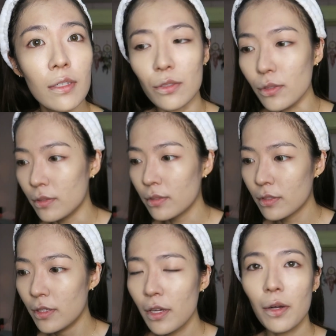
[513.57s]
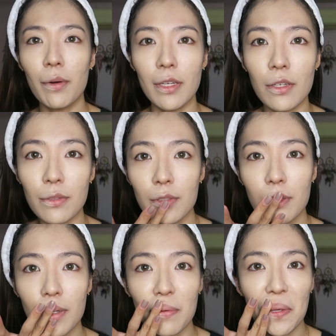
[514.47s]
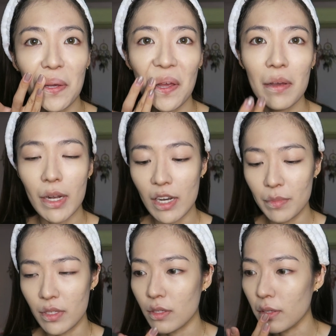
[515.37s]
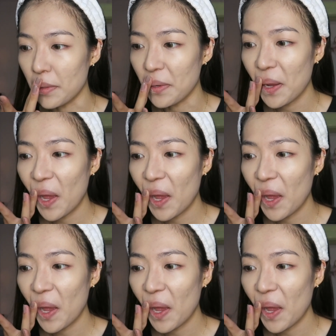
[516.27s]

Oh, what did I do over here? My lips is gone.